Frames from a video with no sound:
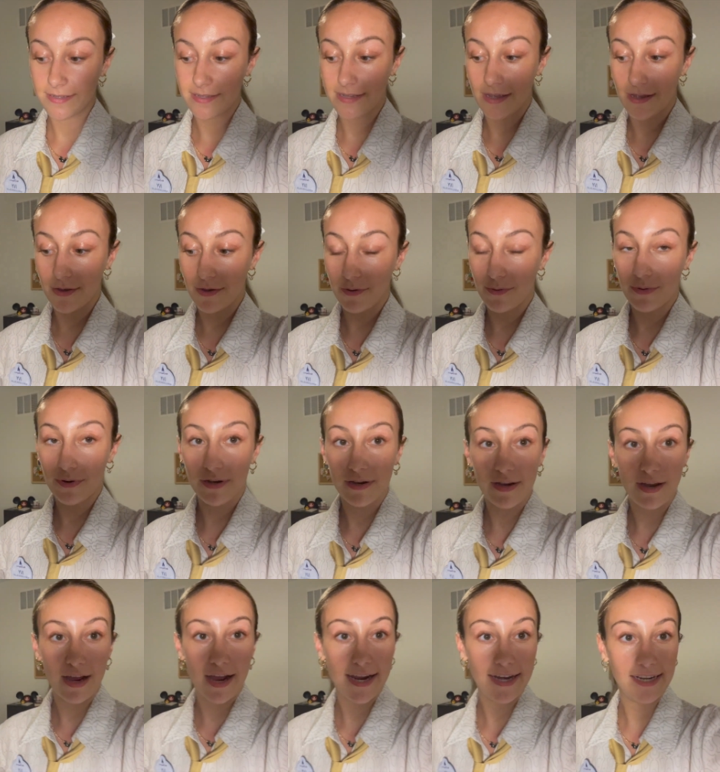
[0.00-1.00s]
So
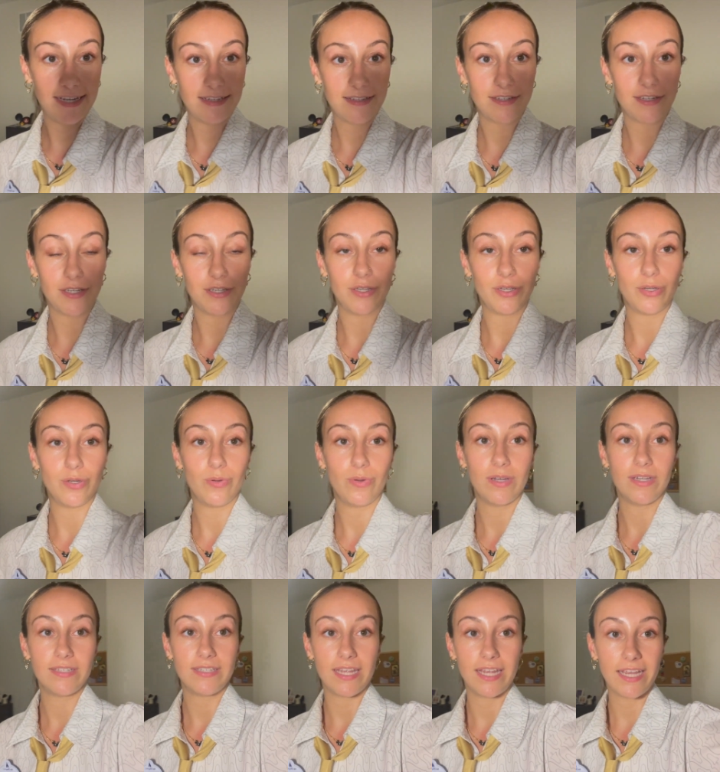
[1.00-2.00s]
I need
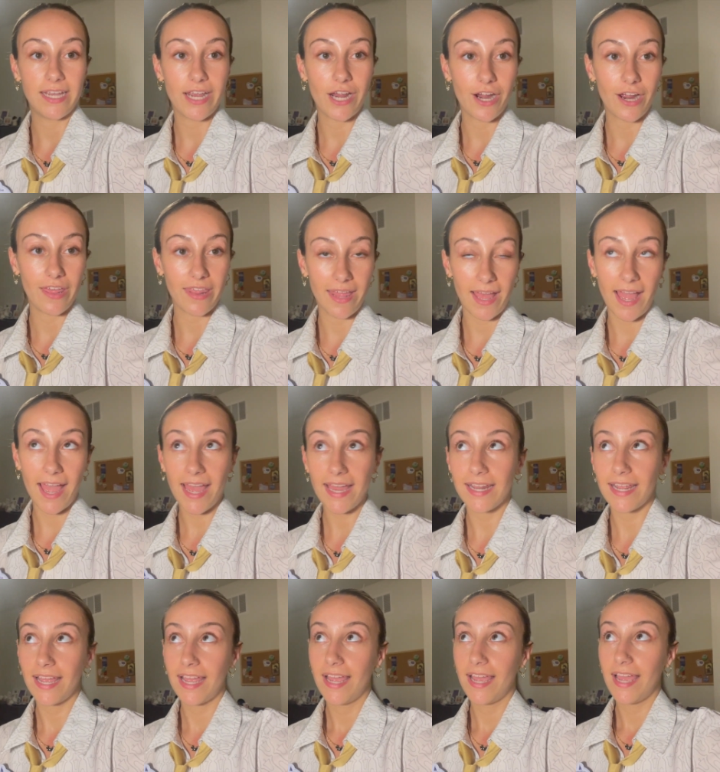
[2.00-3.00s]
to take care of
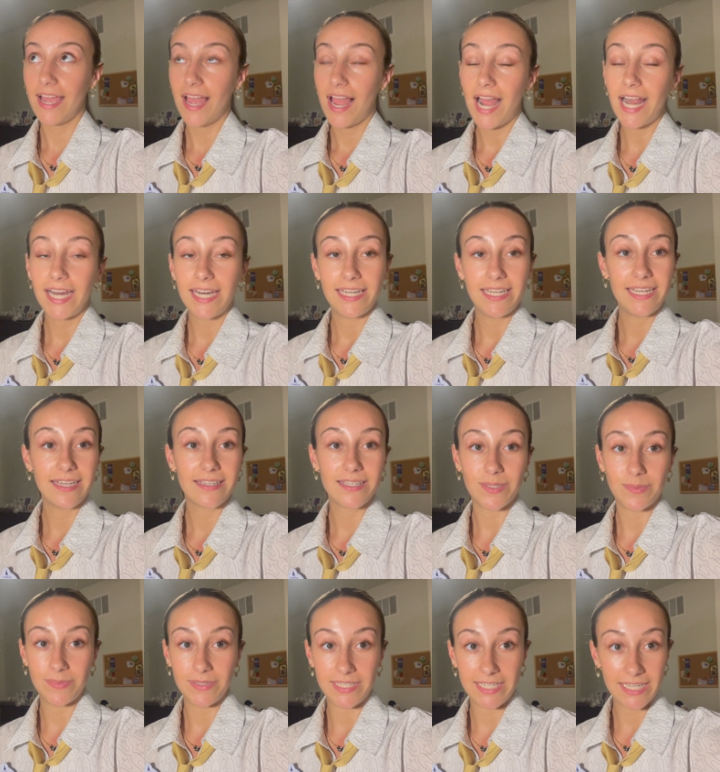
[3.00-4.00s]
that. I need to get
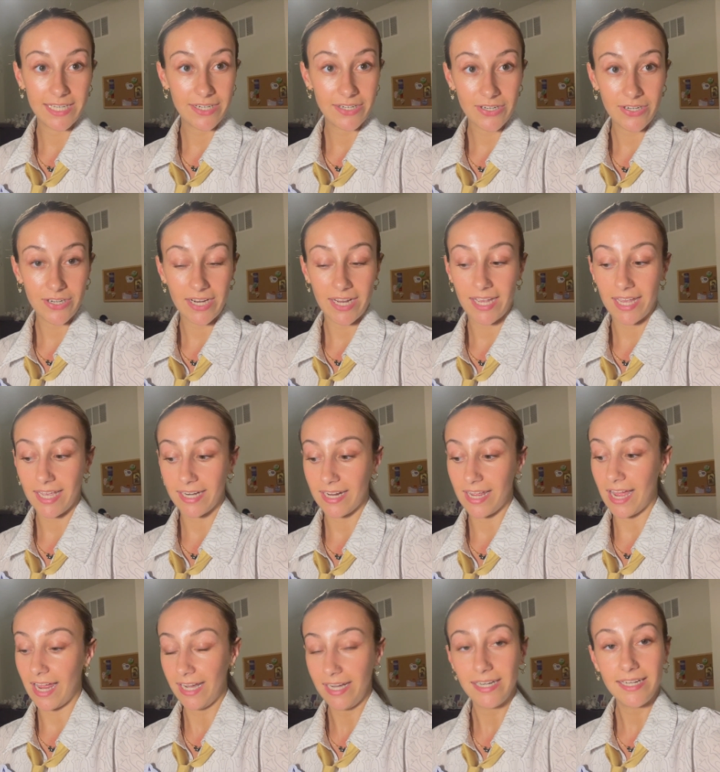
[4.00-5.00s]
some dinner and
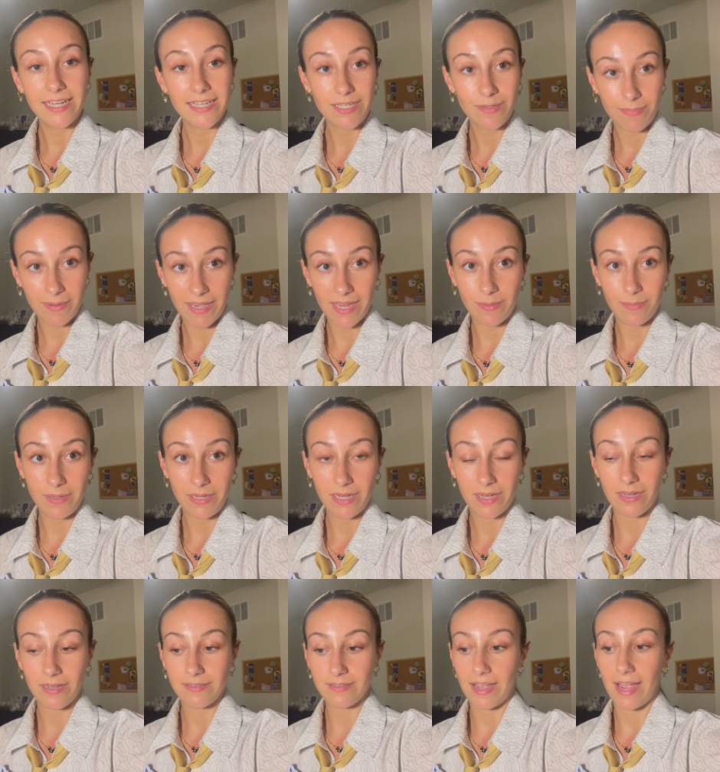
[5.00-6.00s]
I need to get to bed
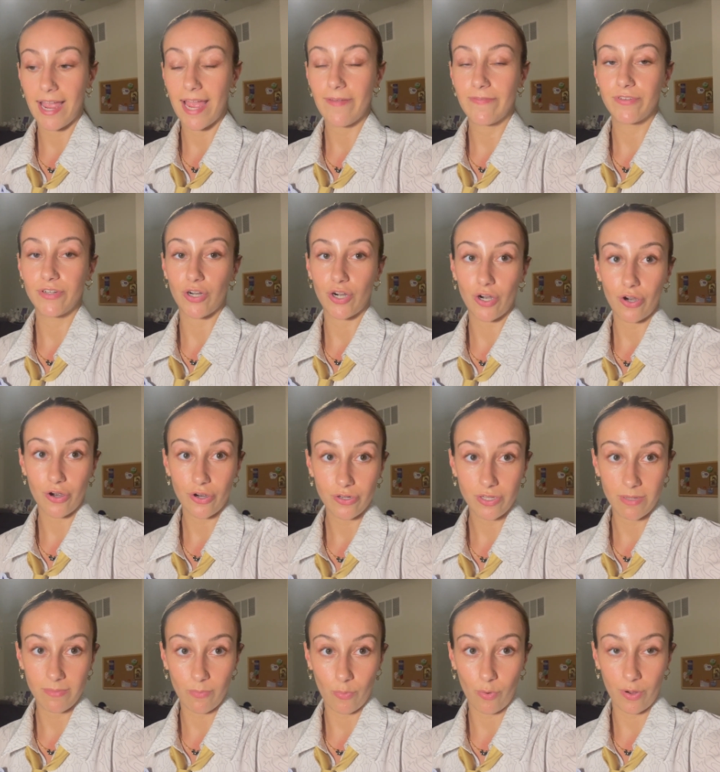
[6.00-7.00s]
because I have an
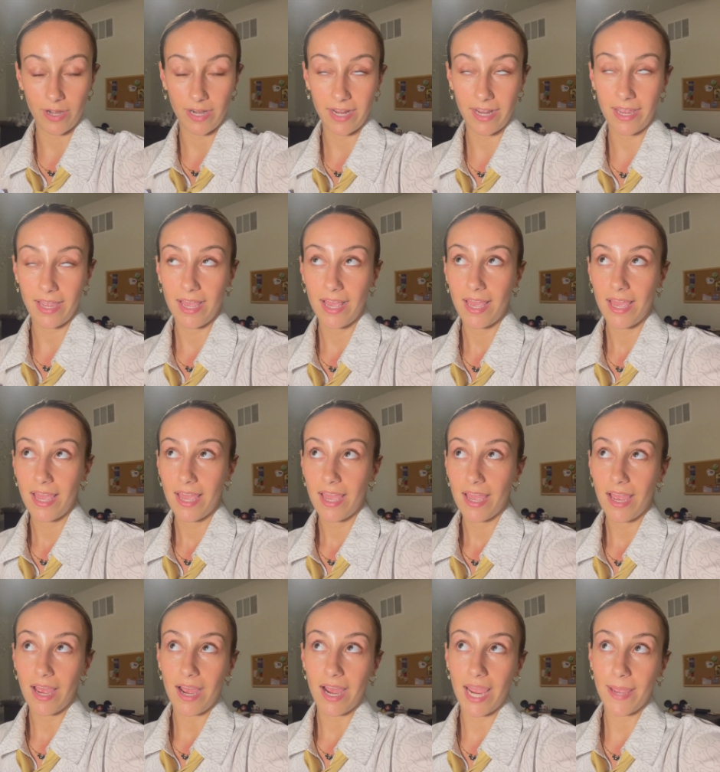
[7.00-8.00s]
early morning.
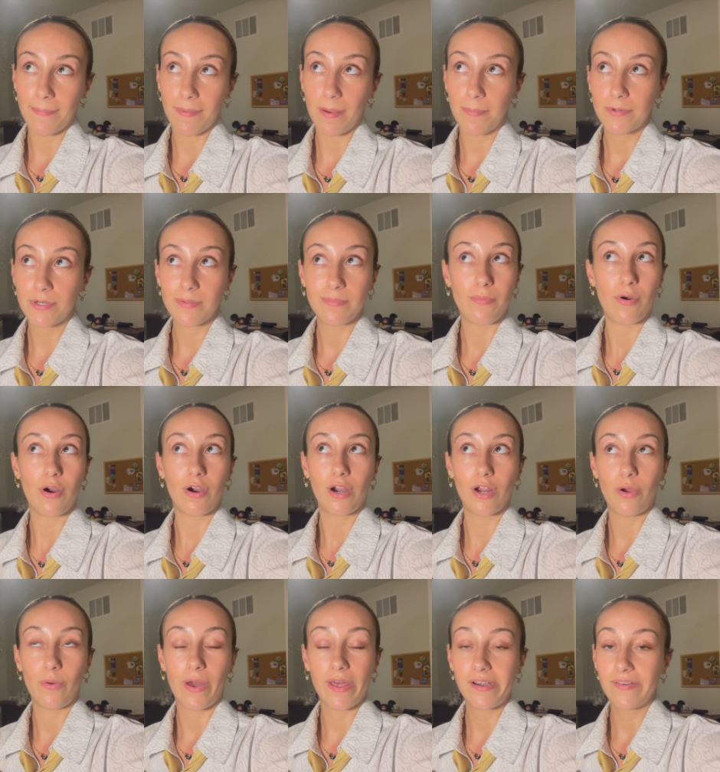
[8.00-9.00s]
I am up
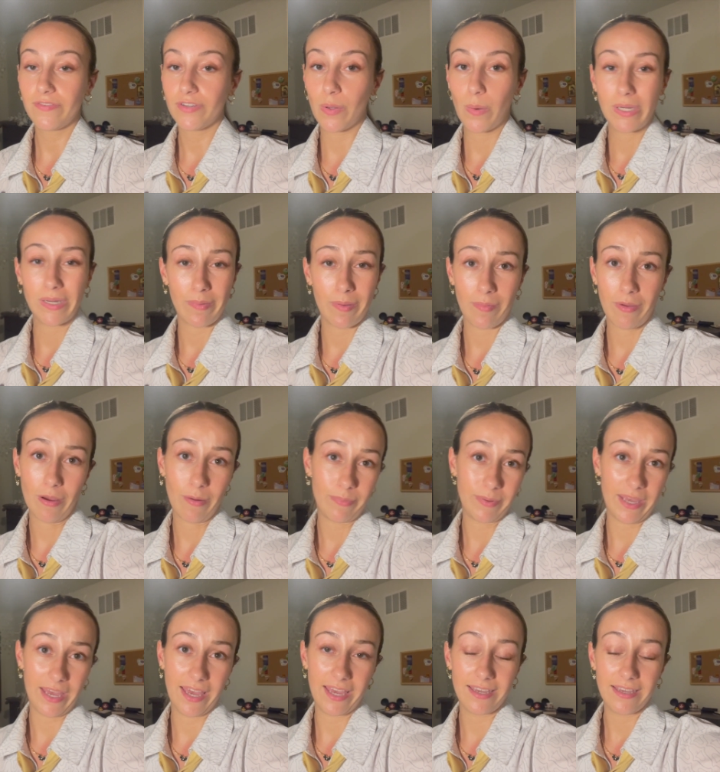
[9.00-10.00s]
tomorrow. I don't even know what time I'm up
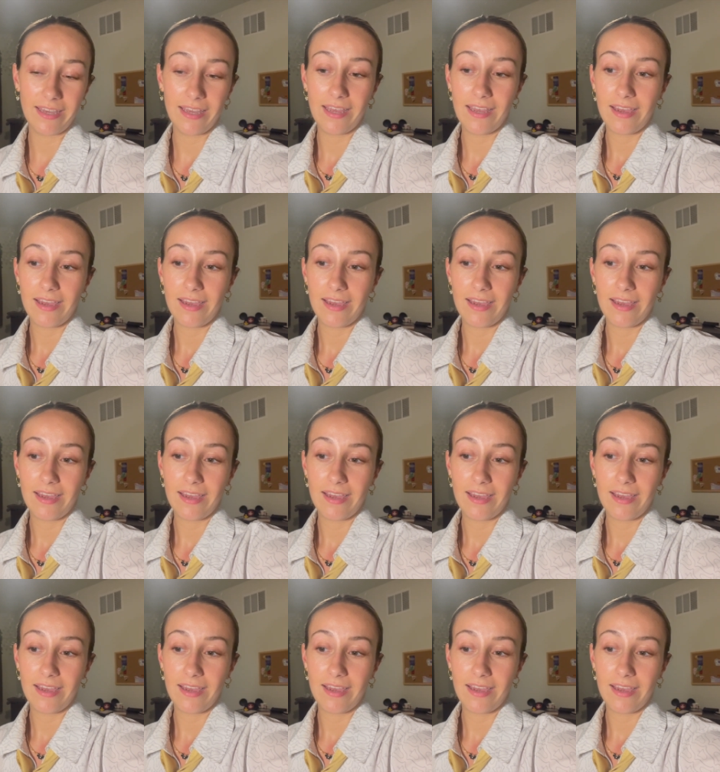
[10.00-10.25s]
yet.